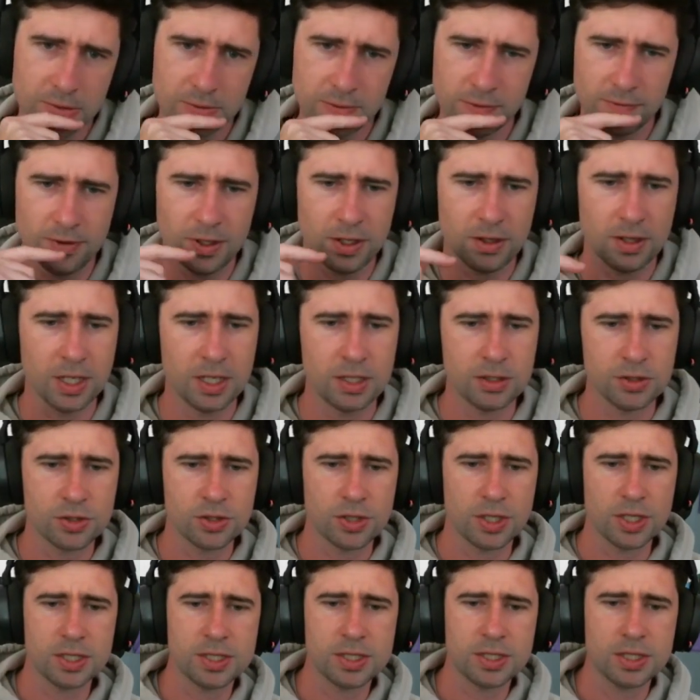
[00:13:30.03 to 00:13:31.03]
Very
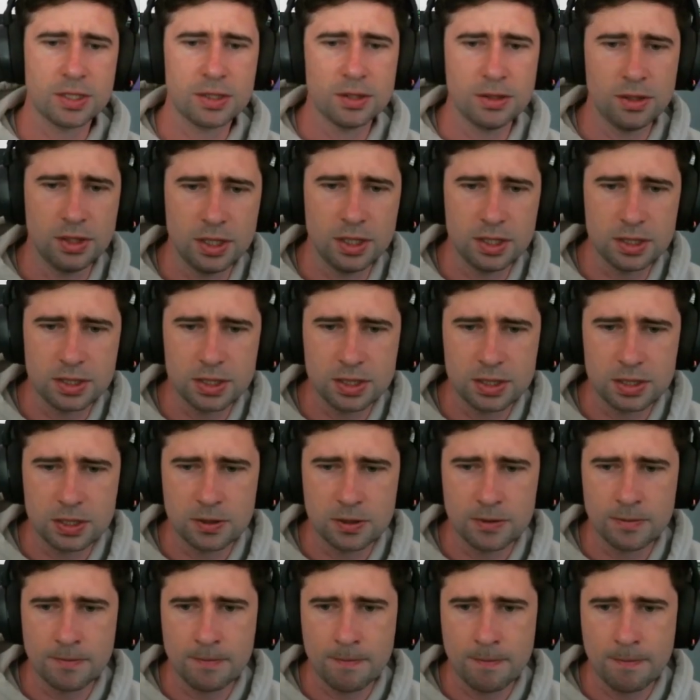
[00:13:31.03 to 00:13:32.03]
interesting list.
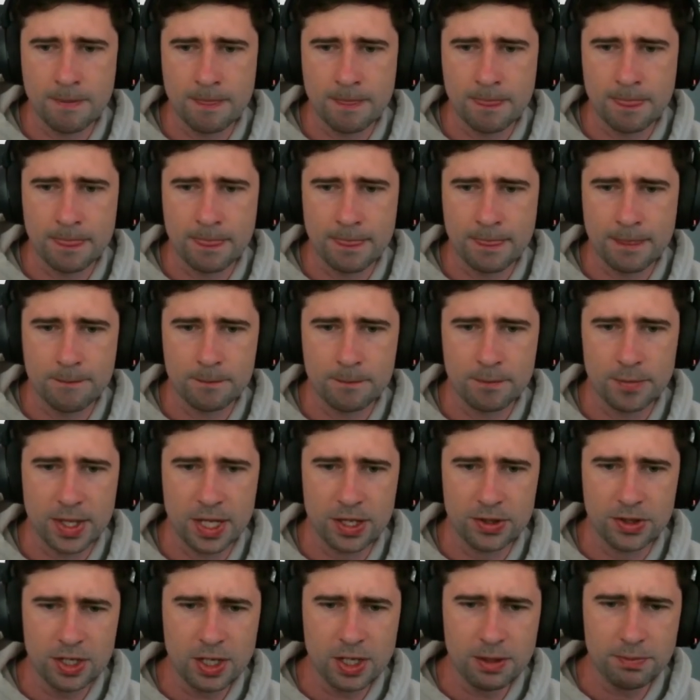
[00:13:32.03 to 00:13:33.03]

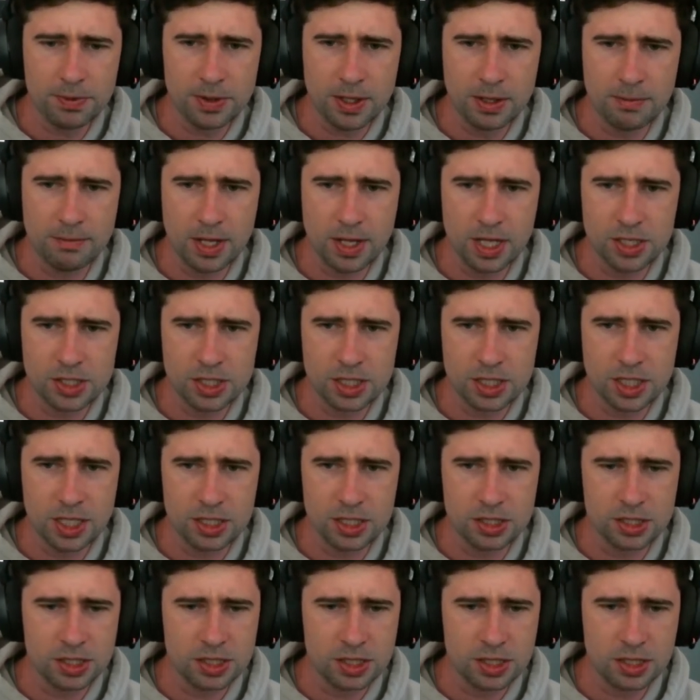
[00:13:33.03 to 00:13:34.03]
I think I play Magik here
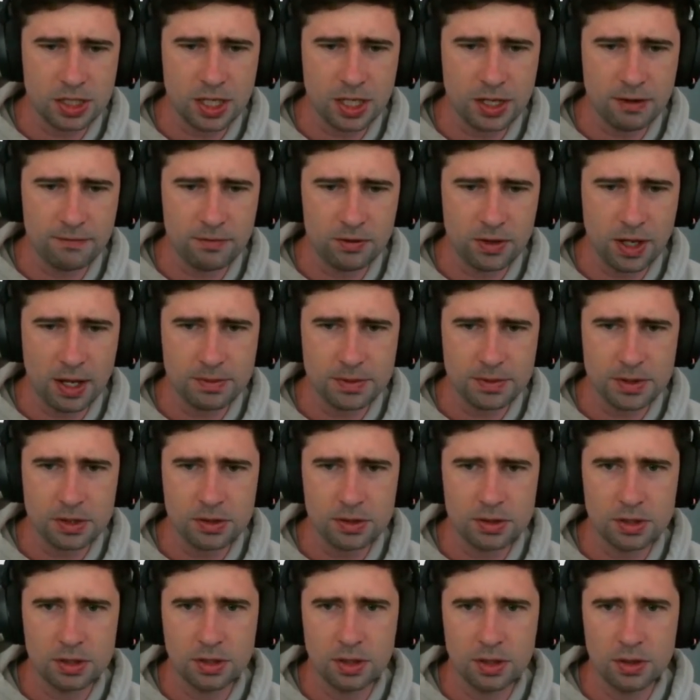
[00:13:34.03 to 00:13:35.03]
just because I have
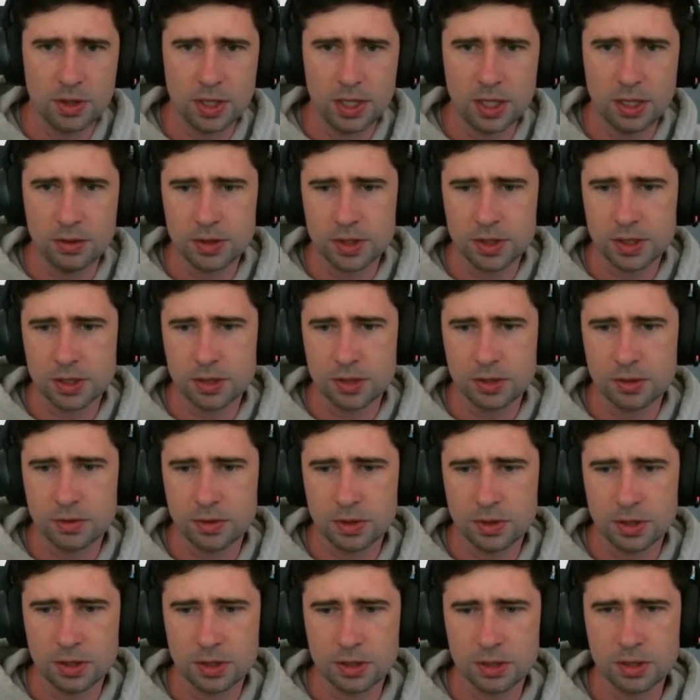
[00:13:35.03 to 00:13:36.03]
absolutely no idea
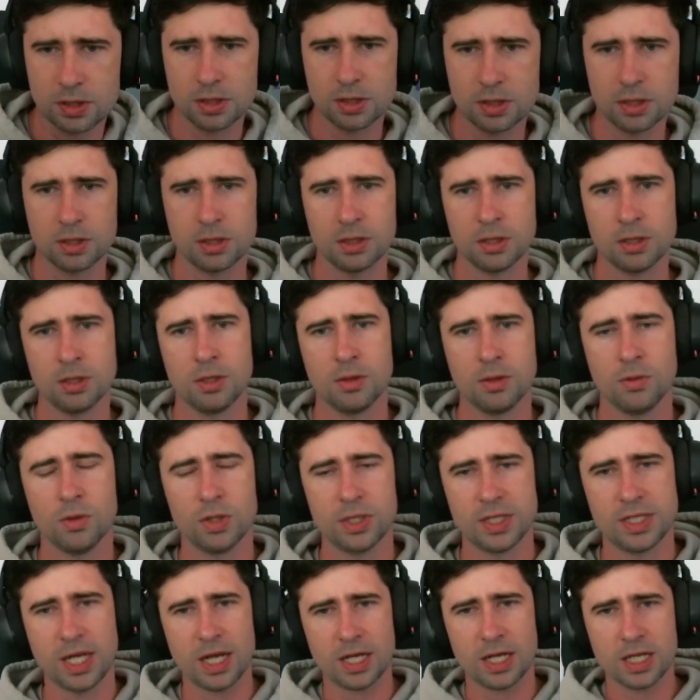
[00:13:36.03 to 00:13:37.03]

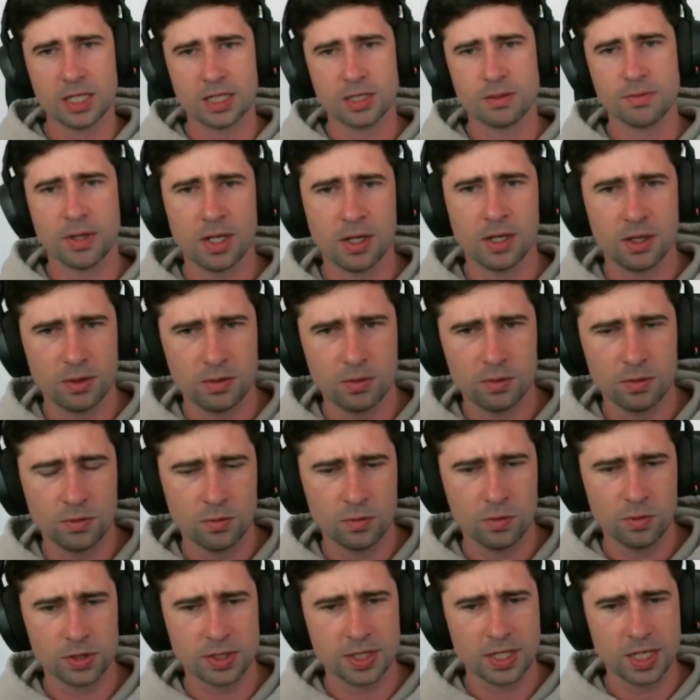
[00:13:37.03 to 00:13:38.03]
what deck he's playing,
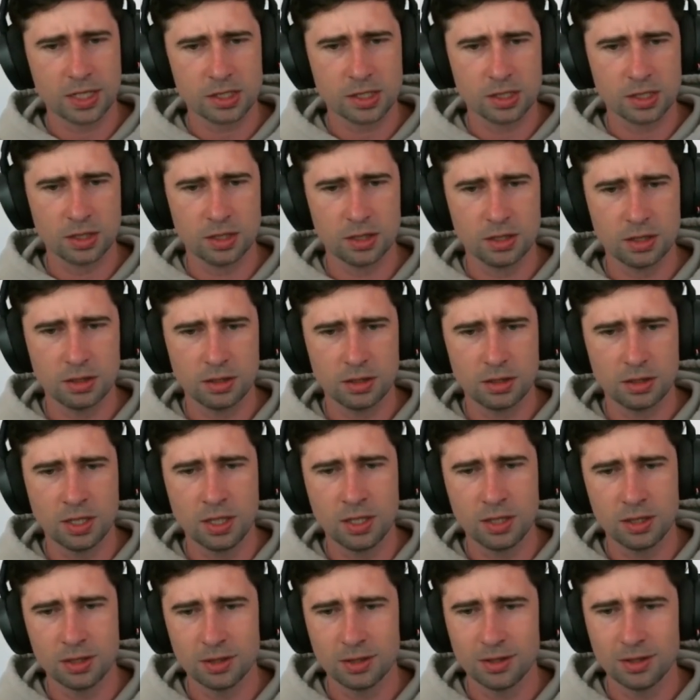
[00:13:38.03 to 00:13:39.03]
what's actually
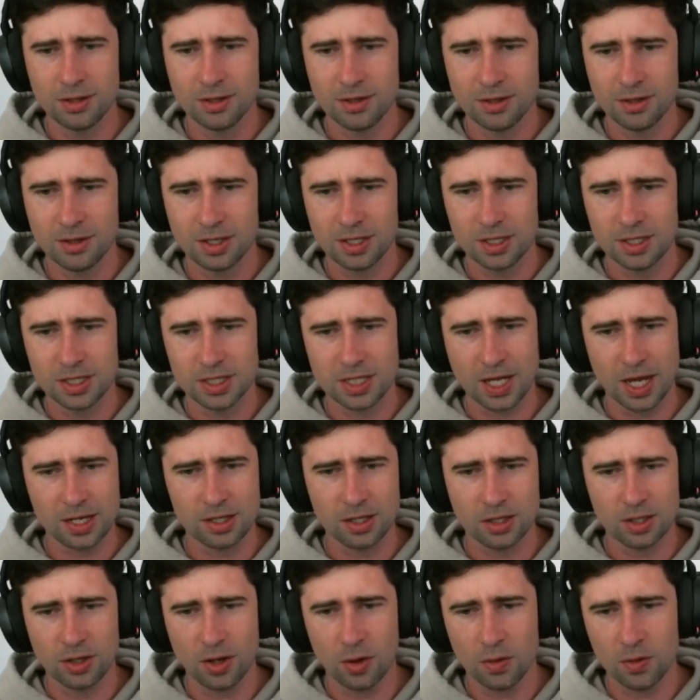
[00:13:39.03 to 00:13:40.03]

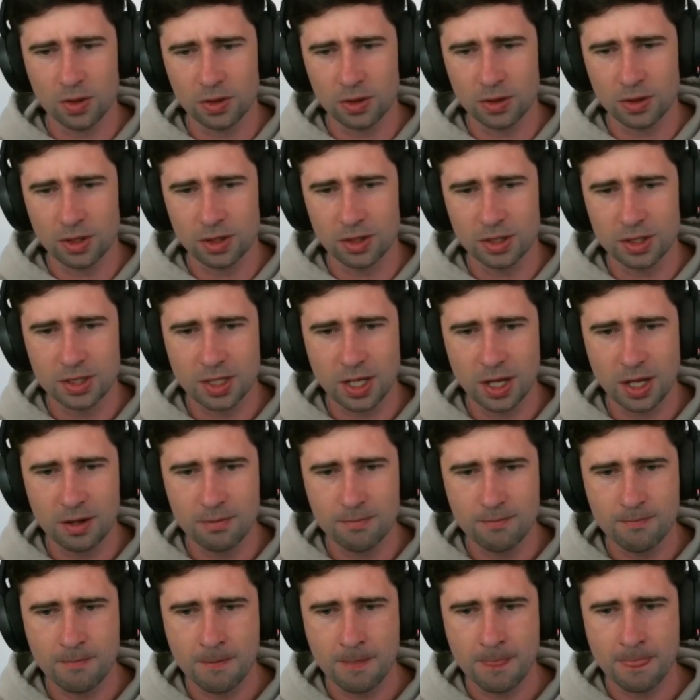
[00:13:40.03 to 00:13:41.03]
exactly going on in this game.